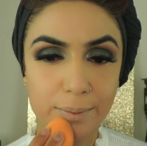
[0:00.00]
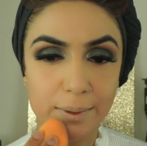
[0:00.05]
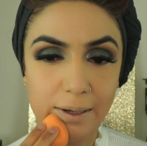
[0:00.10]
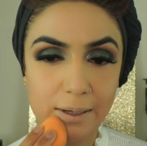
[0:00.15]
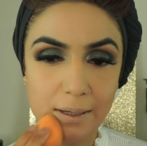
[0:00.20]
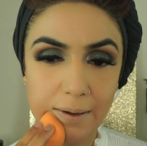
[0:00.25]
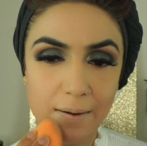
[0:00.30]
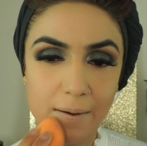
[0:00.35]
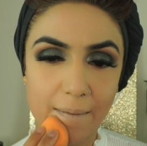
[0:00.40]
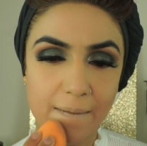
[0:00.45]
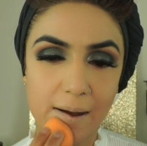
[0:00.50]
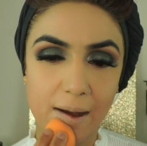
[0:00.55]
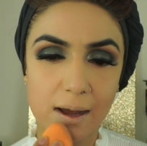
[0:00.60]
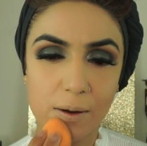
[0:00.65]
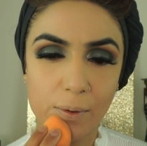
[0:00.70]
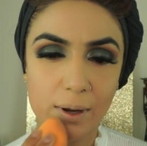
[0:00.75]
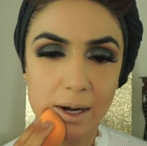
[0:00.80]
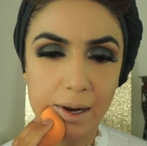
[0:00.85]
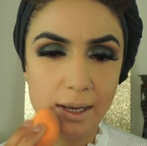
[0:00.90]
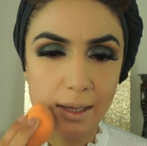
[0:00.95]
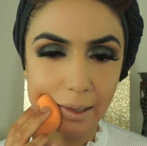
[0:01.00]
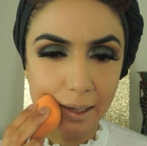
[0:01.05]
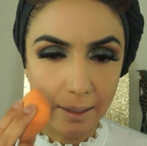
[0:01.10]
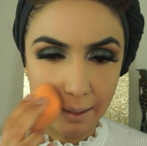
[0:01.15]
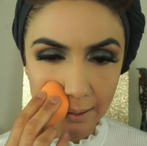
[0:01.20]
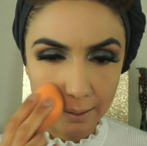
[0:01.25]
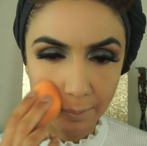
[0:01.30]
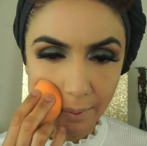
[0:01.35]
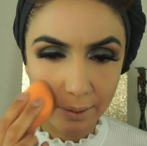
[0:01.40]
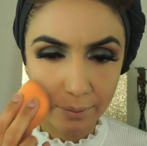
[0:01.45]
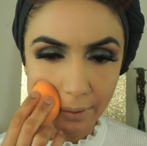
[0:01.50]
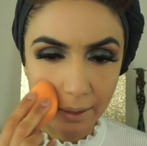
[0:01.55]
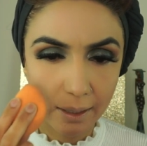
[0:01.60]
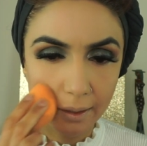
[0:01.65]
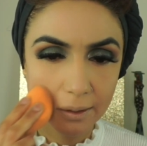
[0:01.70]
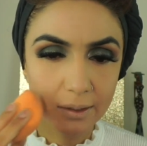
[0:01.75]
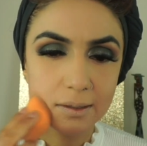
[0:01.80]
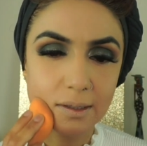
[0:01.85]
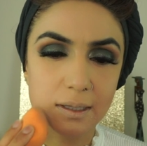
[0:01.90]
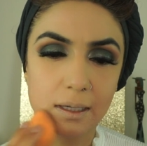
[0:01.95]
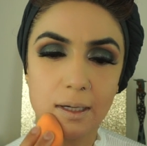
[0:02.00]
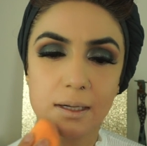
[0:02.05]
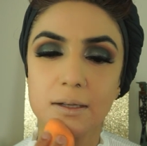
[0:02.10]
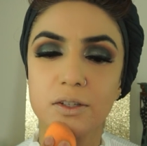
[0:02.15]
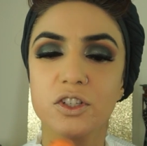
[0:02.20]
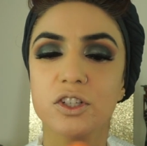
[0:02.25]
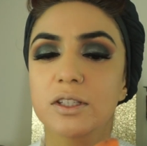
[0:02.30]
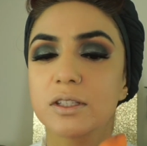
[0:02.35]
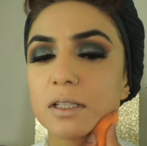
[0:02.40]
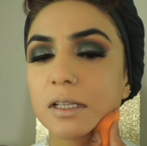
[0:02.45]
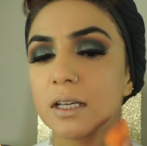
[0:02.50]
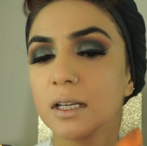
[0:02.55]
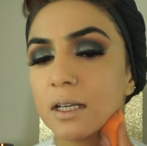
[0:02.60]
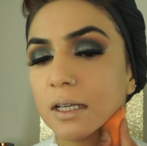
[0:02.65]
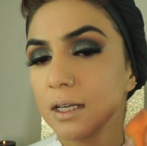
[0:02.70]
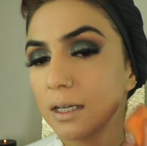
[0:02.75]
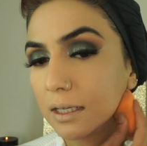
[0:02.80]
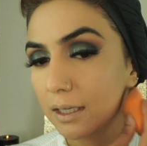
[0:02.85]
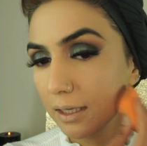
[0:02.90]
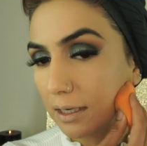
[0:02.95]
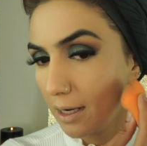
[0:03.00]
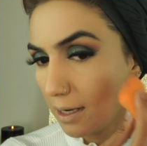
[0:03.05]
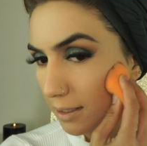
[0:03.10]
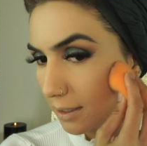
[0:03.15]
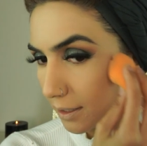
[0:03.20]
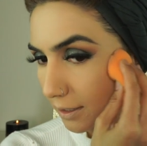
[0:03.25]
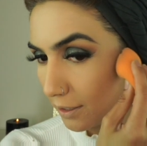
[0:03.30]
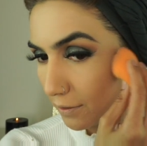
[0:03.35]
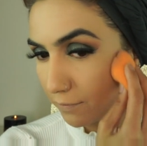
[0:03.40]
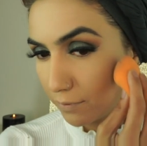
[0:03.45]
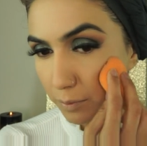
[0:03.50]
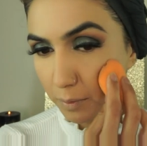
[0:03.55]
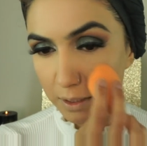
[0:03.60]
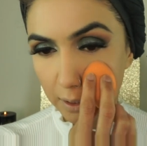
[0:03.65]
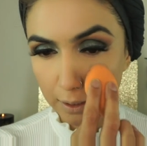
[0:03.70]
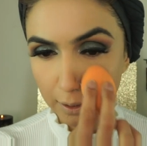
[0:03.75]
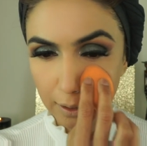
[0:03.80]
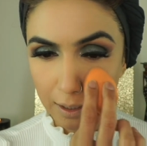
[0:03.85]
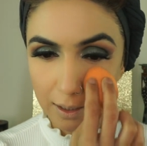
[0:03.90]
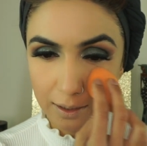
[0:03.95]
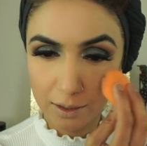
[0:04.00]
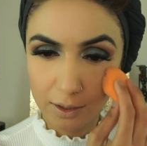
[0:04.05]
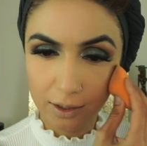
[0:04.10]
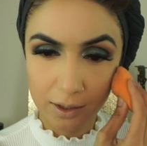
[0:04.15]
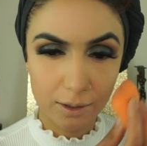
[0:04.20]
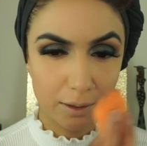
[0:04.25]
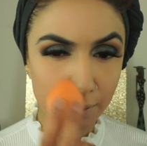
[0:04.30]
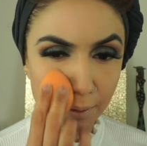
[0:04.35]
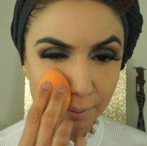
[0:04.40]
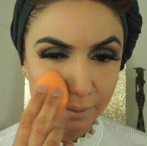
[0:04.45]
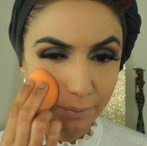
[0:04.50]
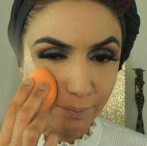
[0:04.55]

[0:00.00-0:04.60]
but what I like about that is that it just kind of gives me color.